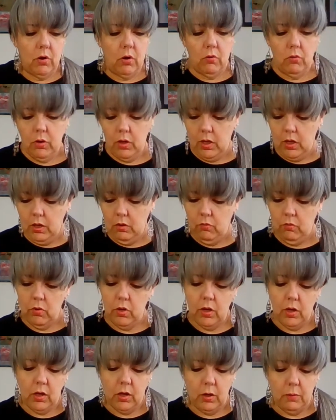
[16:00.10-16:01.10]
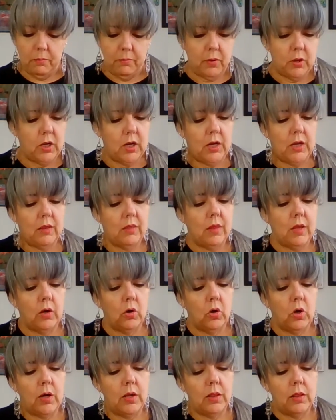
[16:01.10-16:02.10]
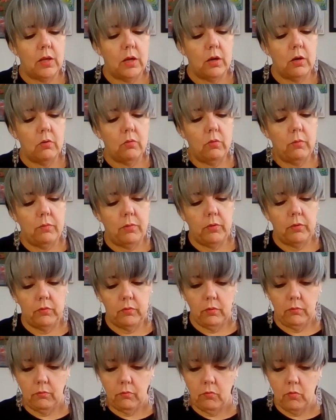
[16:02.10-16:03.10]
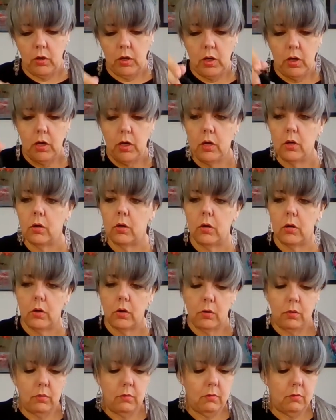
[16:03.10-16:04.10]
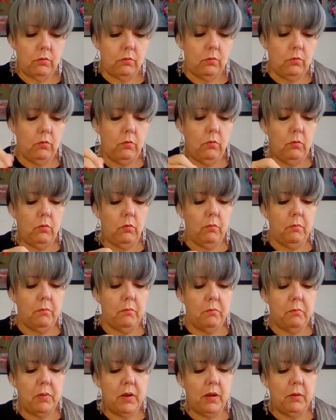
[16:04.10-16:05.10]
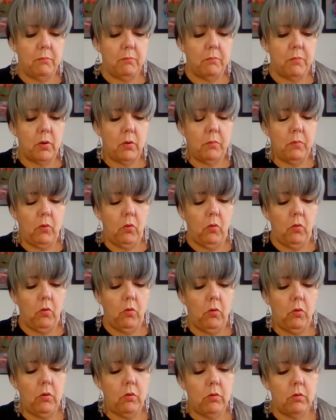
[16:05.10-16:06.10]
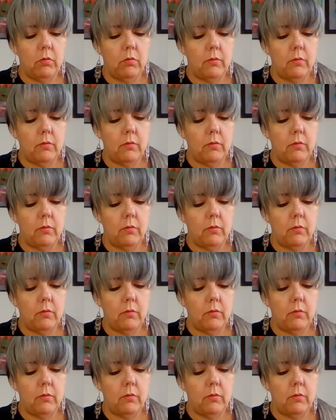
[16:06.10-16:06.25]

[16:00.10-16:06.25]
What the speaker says: Okay, we're not going to put anything right there. We'll put something right here. Ooh, big and purple.